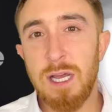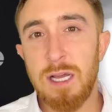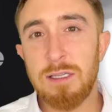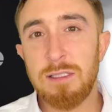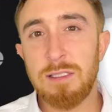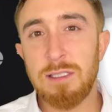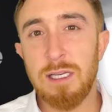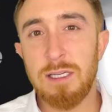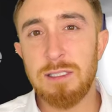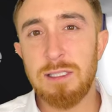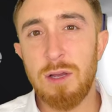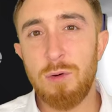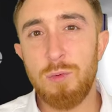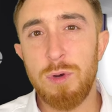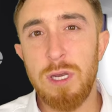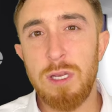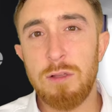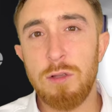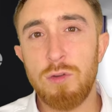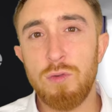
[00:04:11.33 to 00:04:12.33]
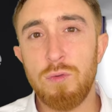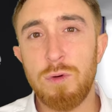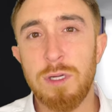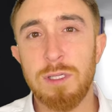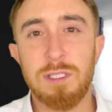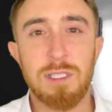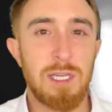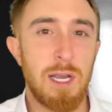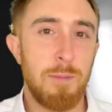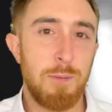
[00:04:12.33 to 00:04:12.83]
says that we need to do
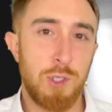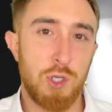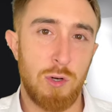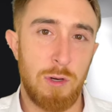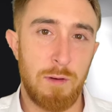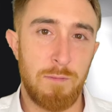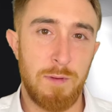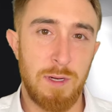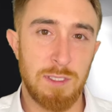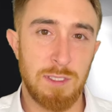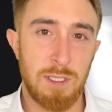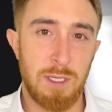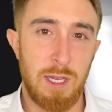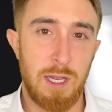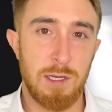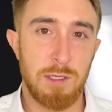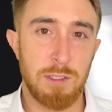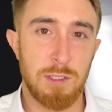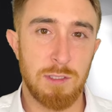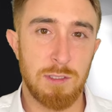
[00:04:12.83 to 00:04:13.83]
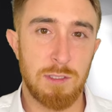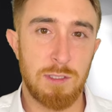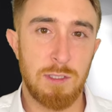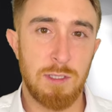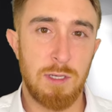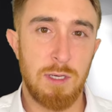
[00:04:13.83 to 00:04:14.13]
conceptual investigations.